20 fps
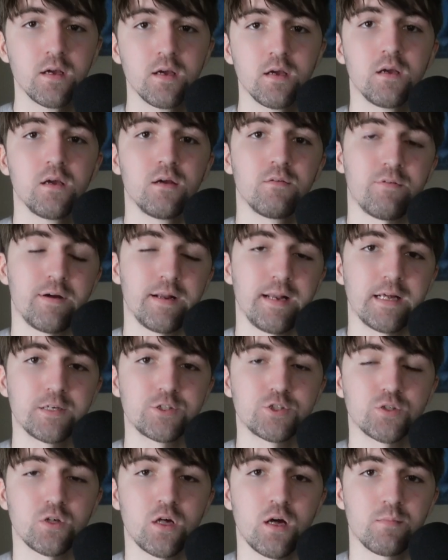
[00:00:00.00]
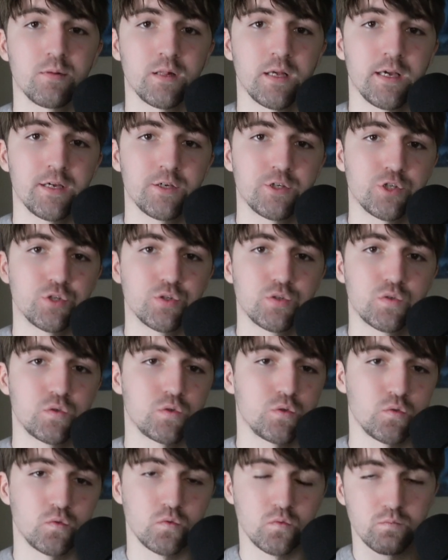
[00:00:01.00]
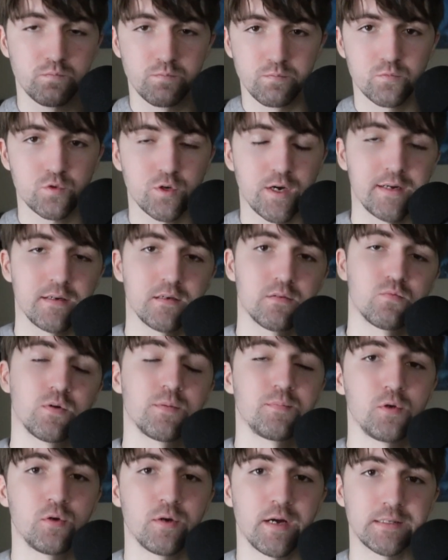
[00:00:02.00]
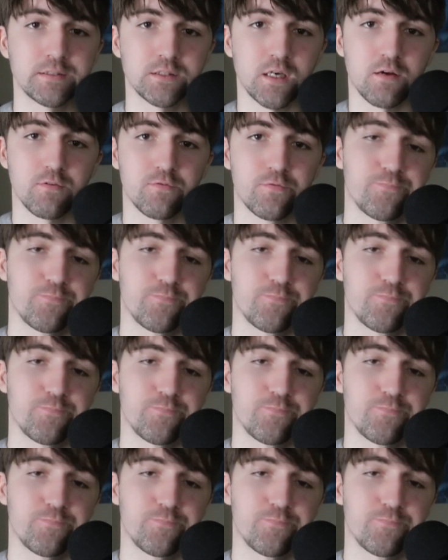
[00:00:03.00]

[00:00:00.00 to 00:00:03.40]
financial obligations to try to rip you guys off.